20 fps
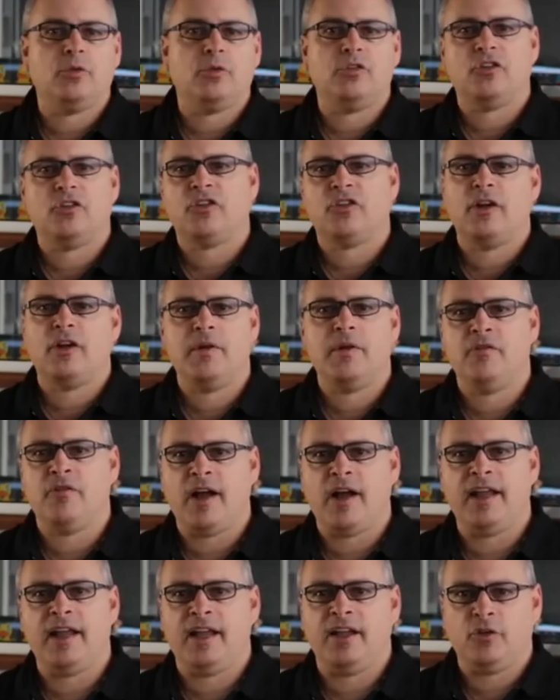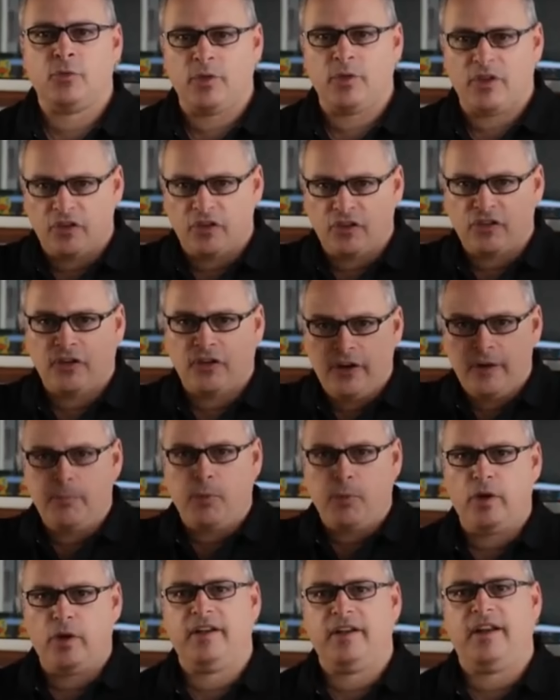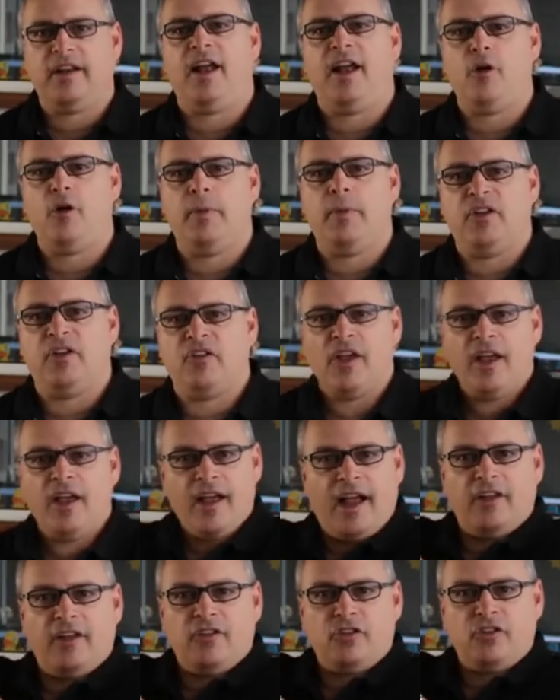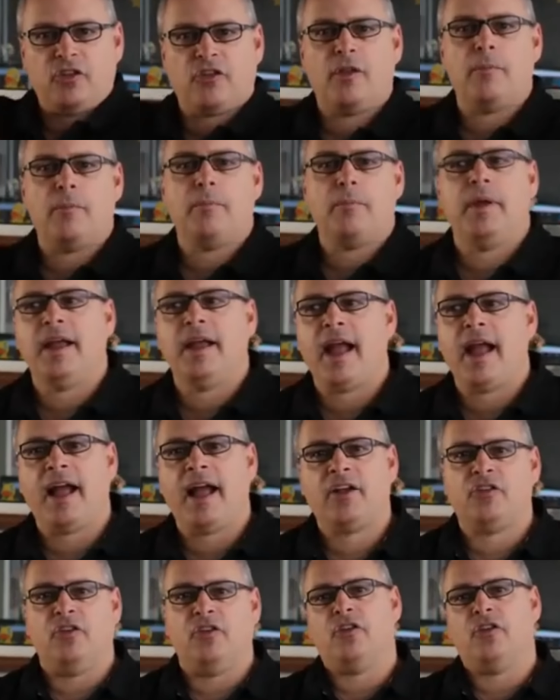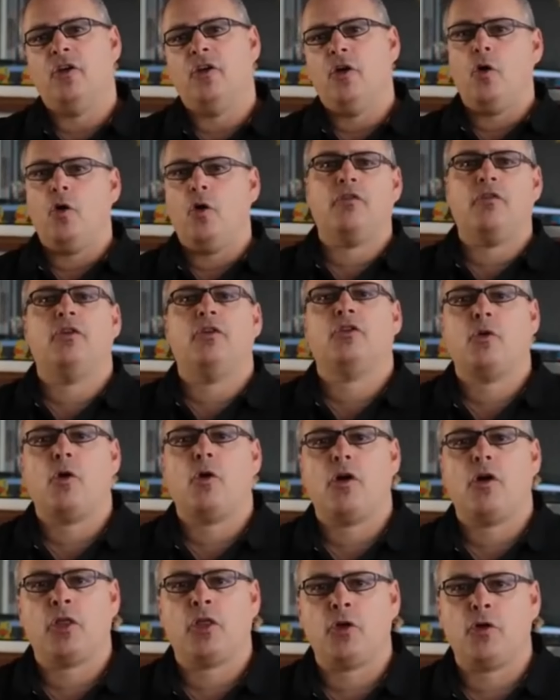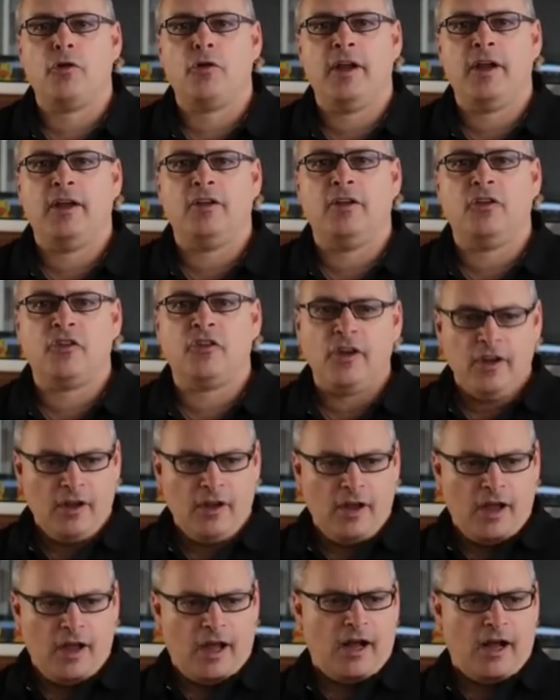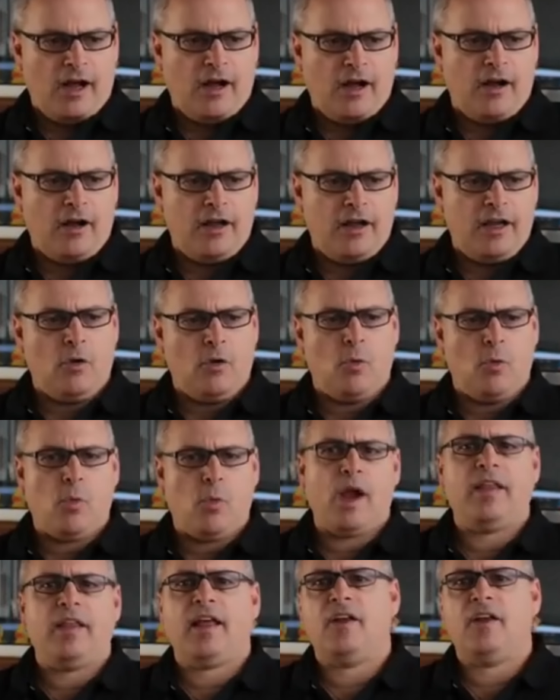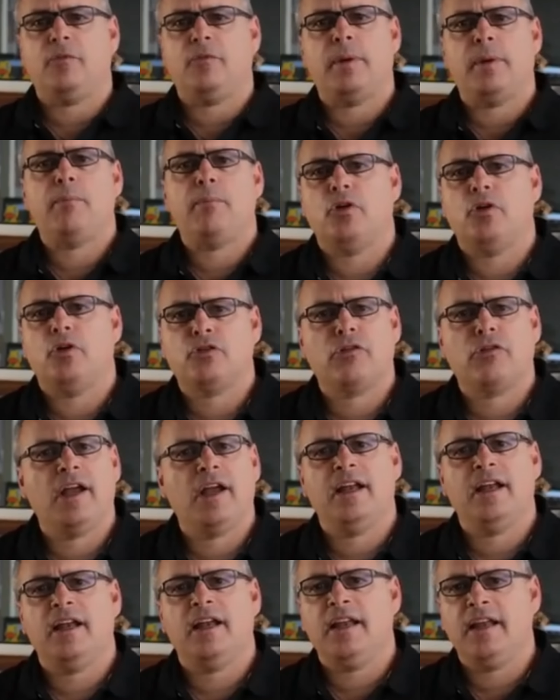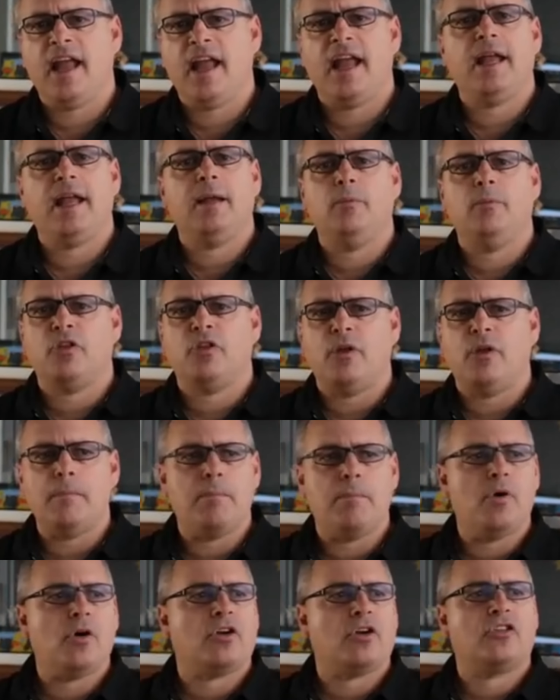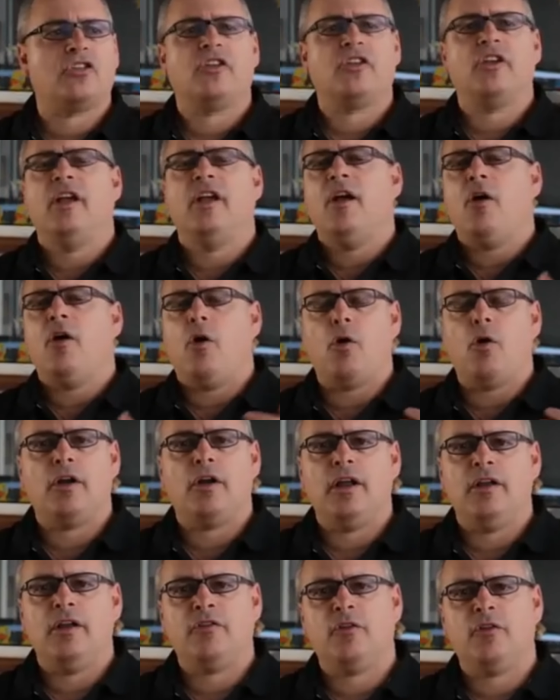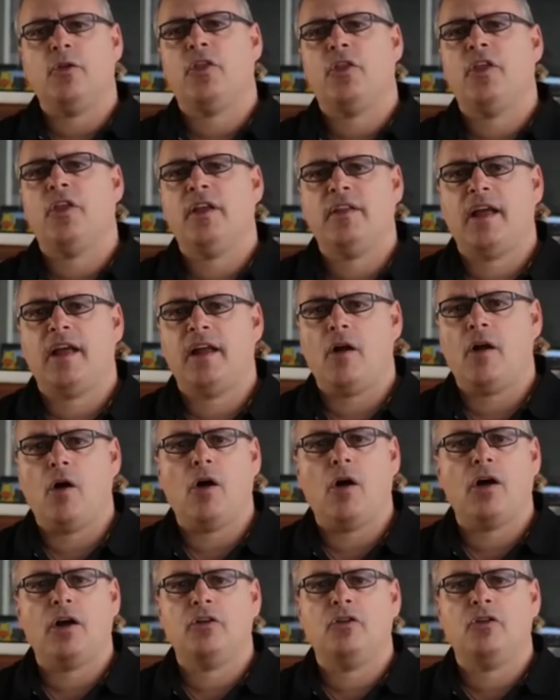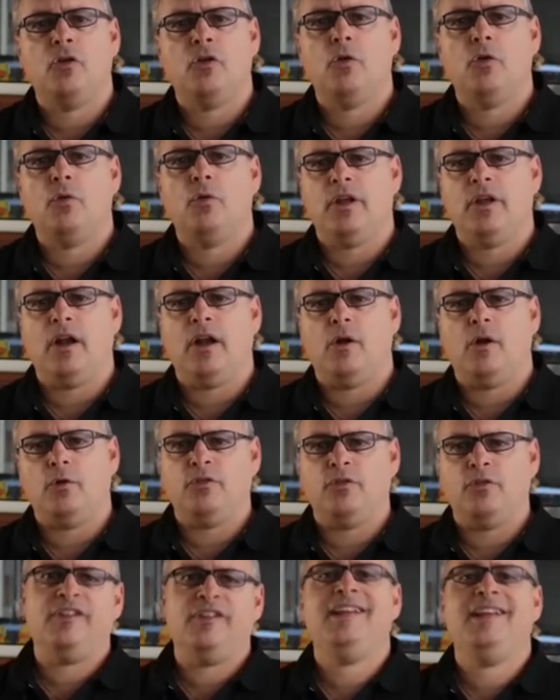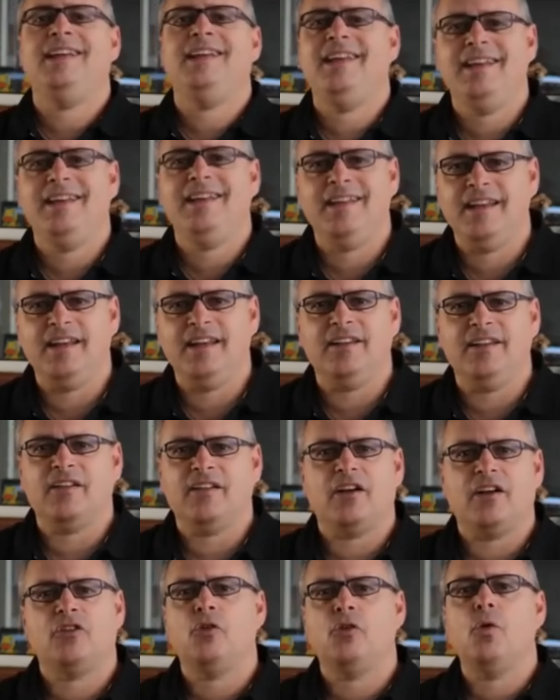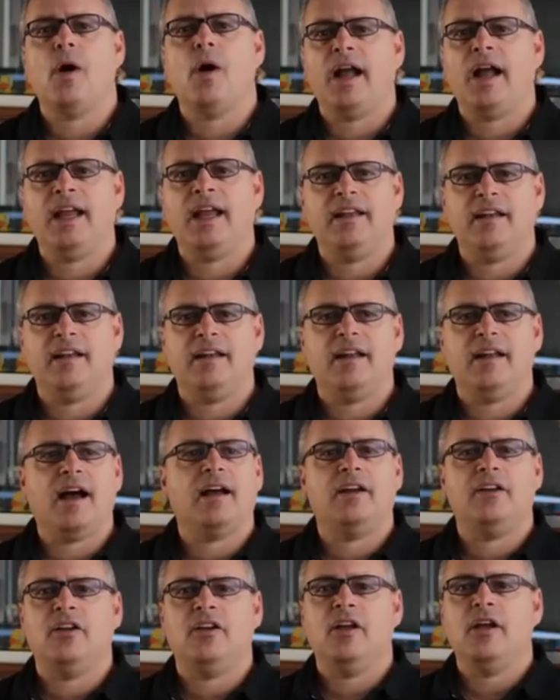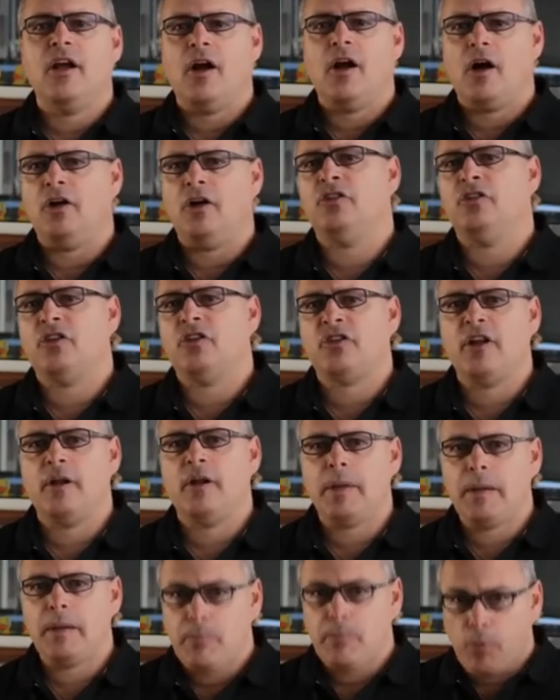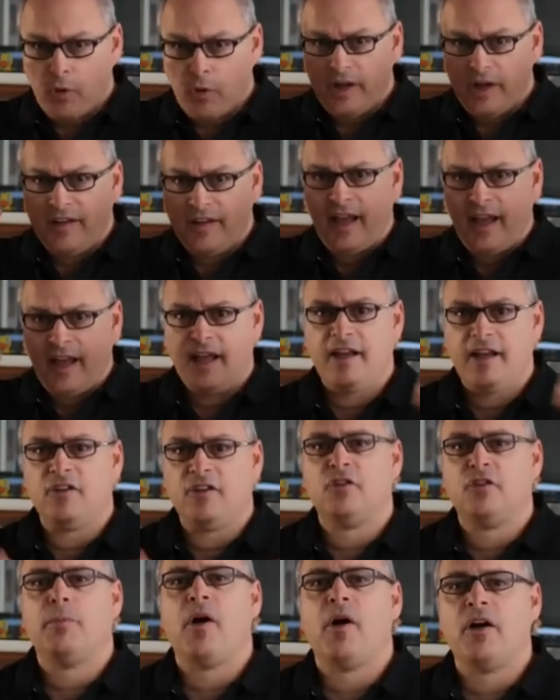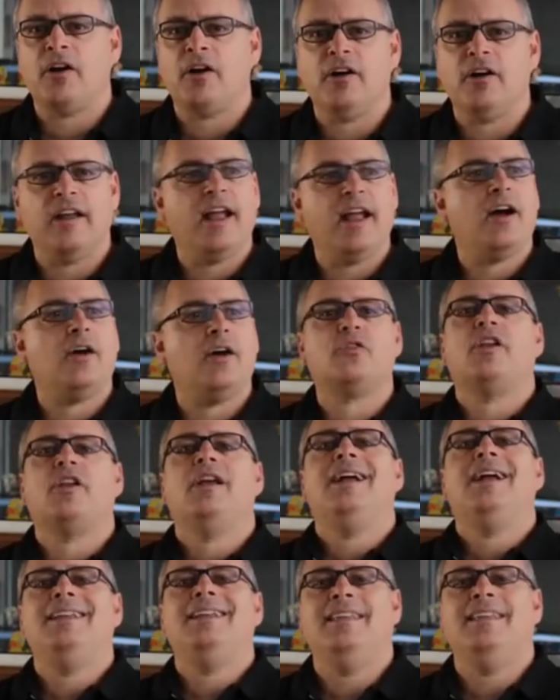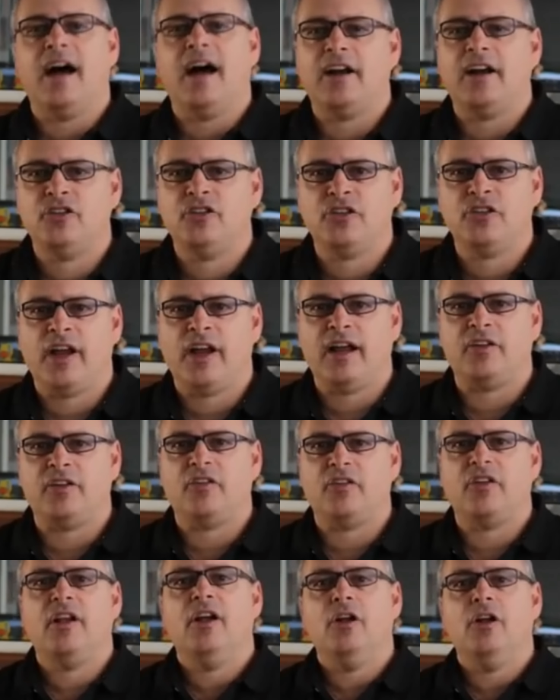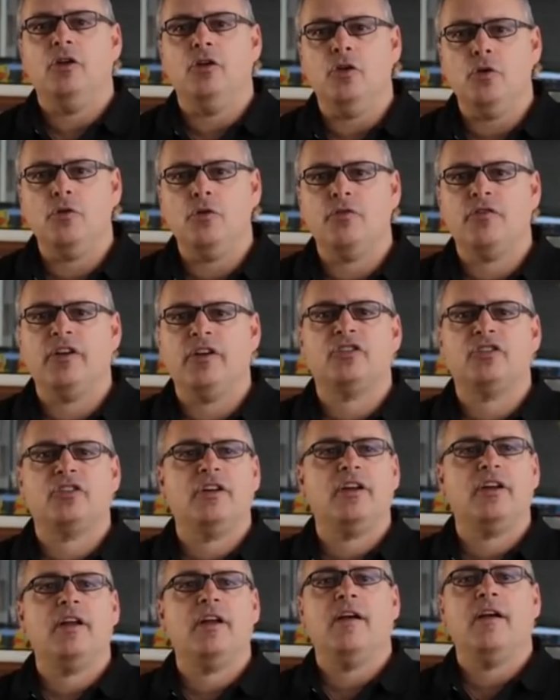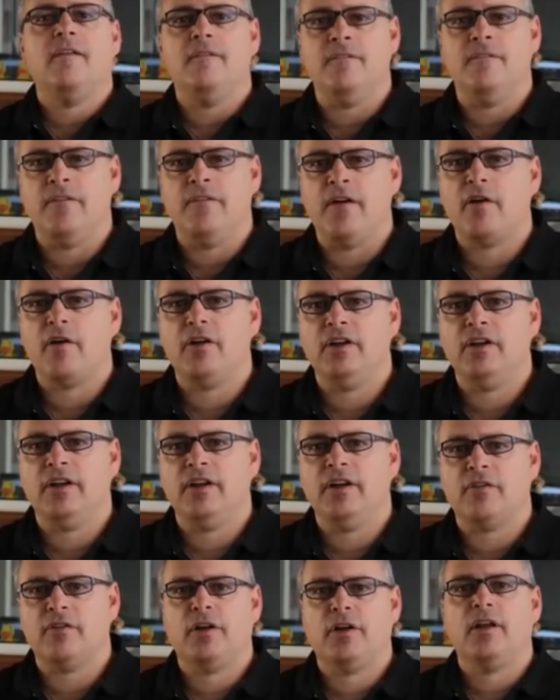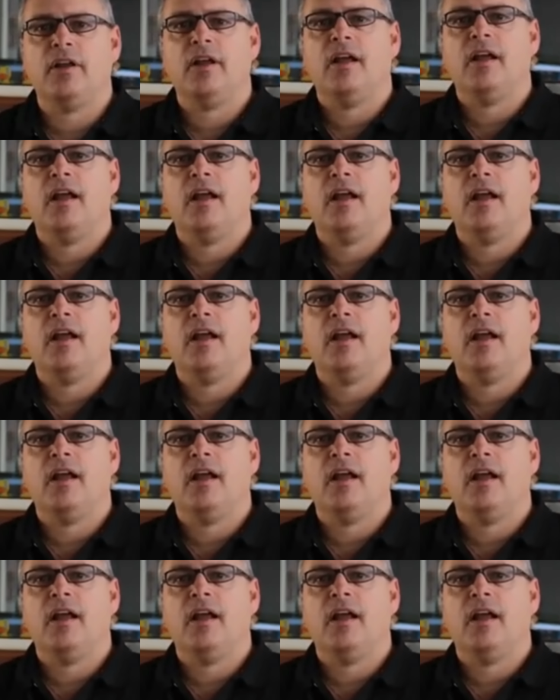were just going to be Vikings with the silly pointed helmets and just the big axes, or if you saw Arthurians in a way that has been portrayed in games and books, or if you think that our TDDs, our Tuatha De Danann, are just going to be pointy-headed, sparkly elves, not a chance. New vision, very different,